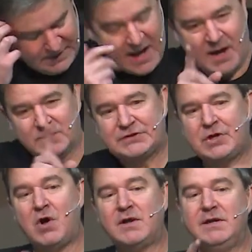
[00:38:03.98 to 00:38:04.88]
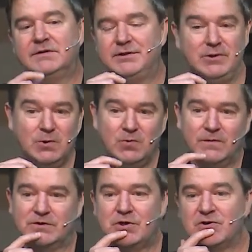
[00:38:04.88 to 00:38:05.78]
I was talking to
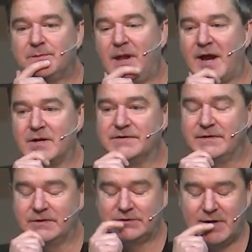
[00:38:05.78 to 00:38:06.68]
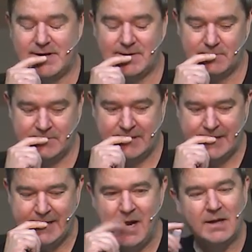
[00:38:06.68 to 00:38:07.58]
the church planters that they're training.
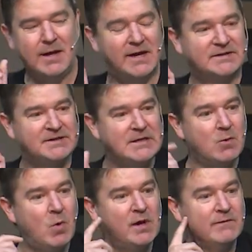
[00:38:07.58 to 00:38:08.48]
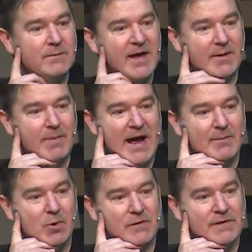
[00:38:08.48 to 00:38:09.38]
Not a single one of them had a
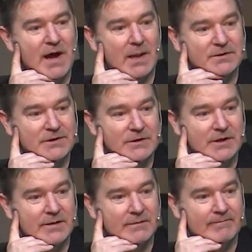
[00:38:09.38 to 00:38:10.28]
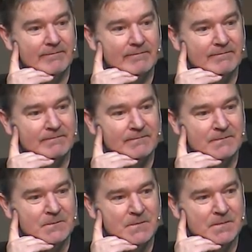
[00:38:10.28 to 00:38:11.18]
Bible or theology degree.
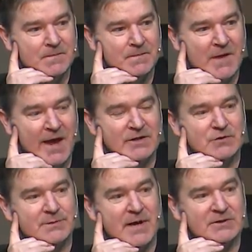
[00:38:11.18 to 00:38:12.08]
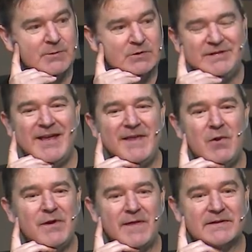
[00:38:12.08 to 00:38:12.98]
And his response to me was, Yeah, they
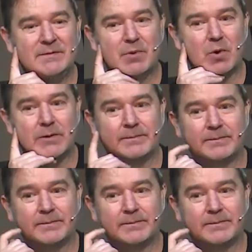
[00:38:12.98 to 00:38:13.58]
don't think that's important.